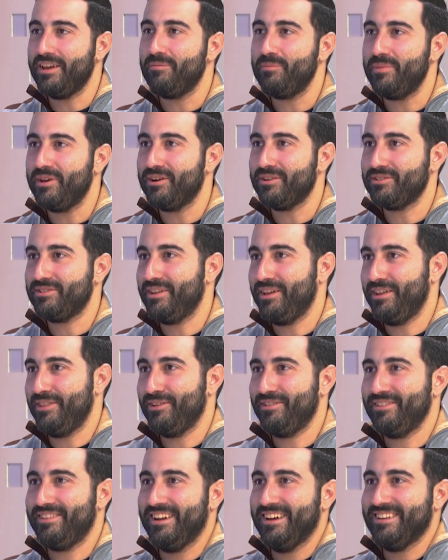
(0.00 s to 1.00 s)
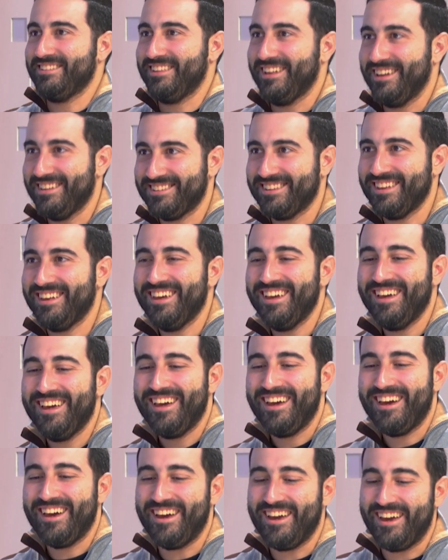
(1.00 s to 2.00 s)
because they don't trust us.
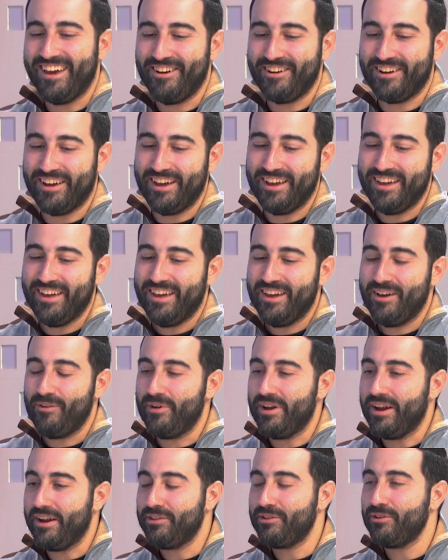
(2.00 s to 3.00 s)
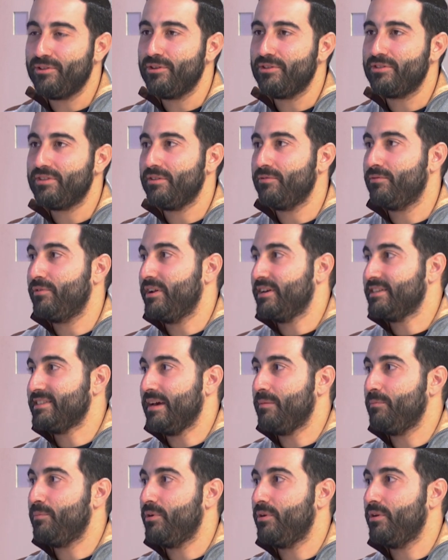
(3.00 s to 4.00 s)
Okay, we are introducing, for
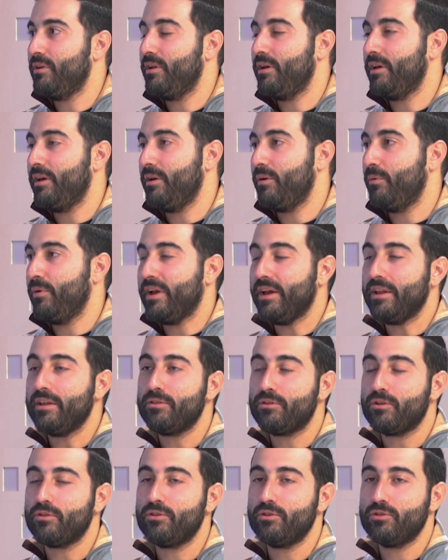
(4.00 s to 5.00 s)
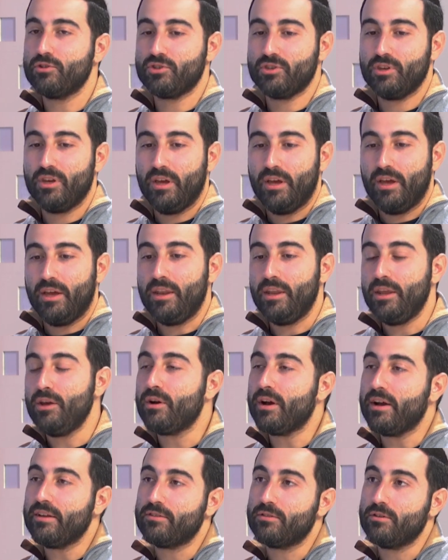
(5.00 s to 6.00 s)
example, we can introduce new
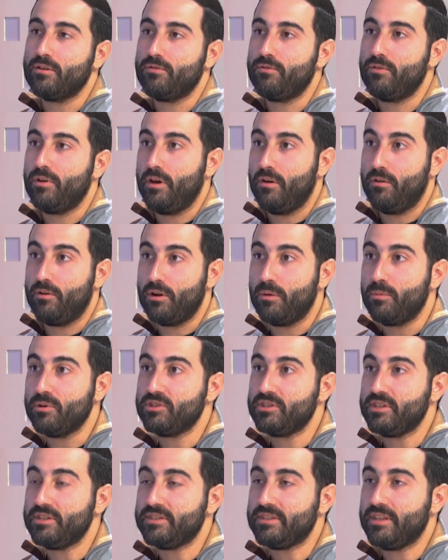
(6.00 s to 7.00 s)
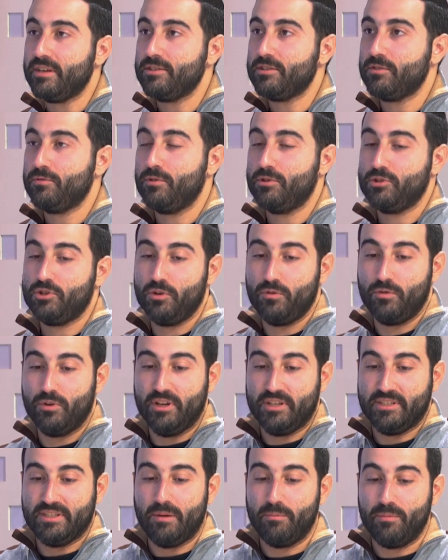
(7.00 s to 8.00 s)
kinds of robot systems. So, for
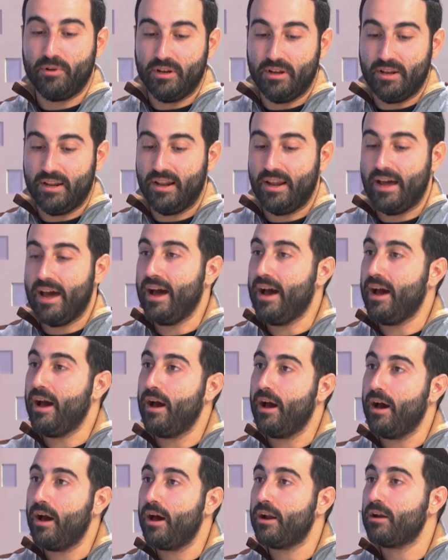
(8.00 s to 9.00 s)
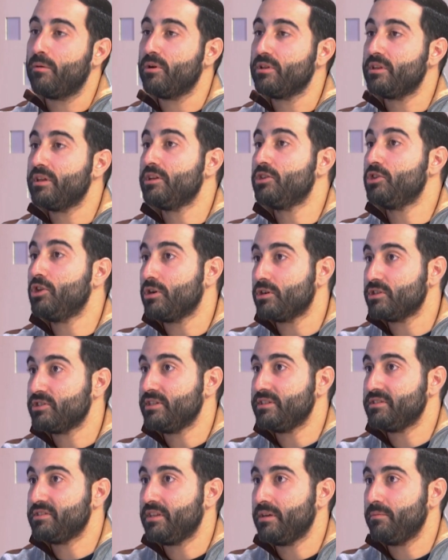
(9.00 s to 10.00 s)
example, a robotic dog
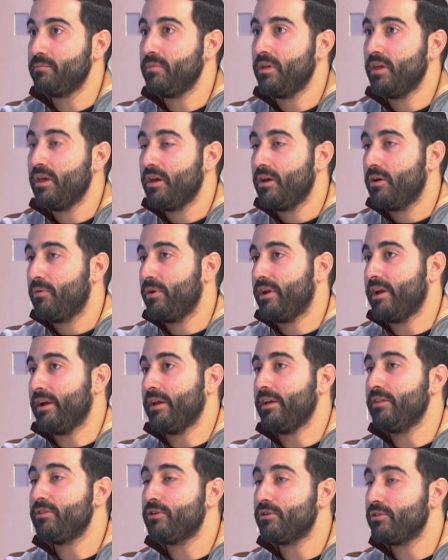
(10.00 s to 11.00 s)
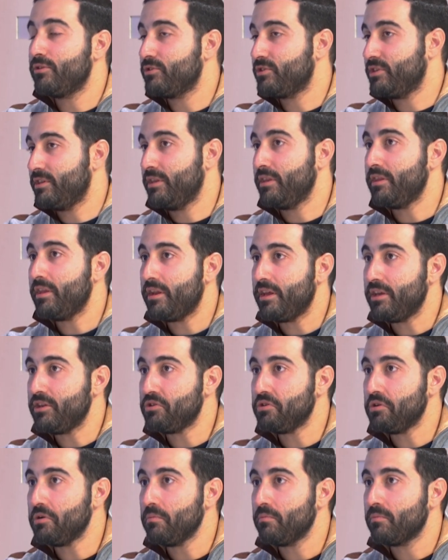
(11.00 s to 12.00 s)
system. We can introduce it in the
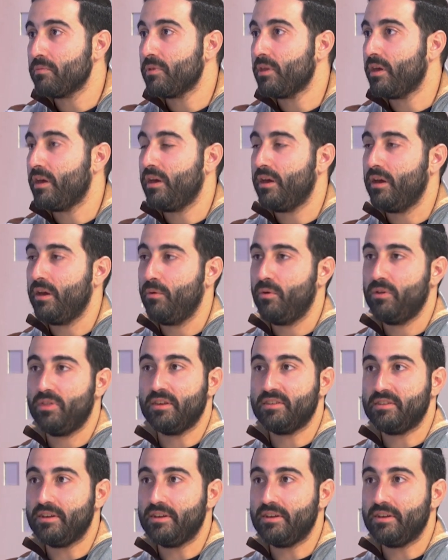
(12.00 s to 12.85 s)
nature with a